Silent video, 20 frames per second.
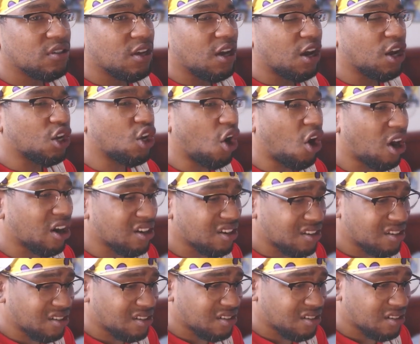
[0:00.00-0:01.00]
a
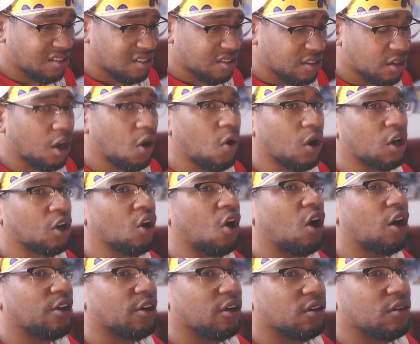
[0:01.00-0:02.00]
goner? Oh, a
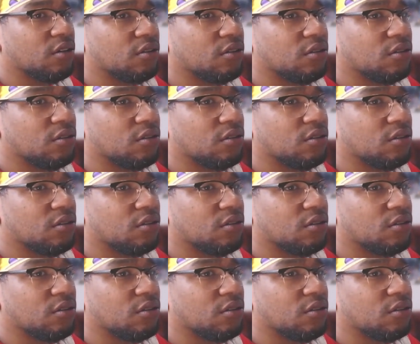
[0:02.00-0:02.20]
goner.